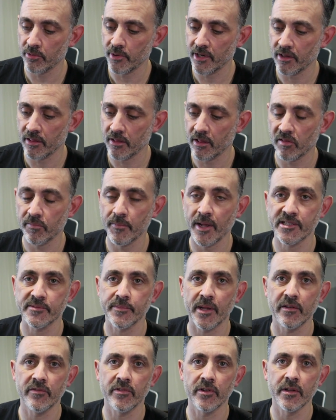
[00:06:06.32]
edit this, Max
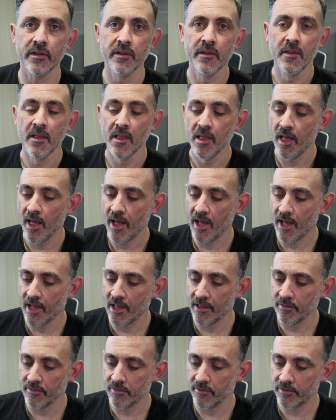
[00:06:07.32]
Maven
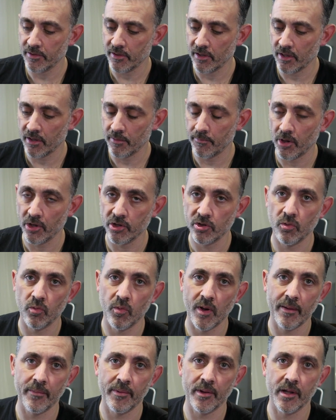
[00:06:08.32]
and Michael
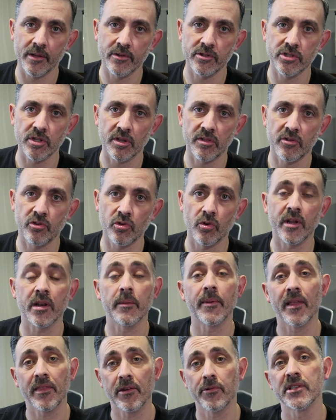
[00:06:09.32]
Weber, just talking
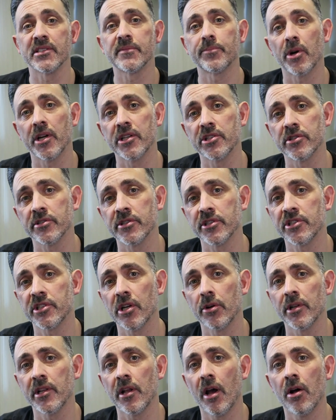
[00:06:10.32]
about their inspirations and
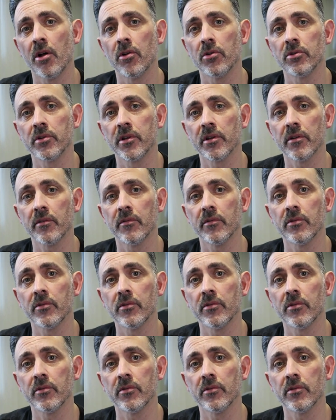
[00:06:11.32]
showing old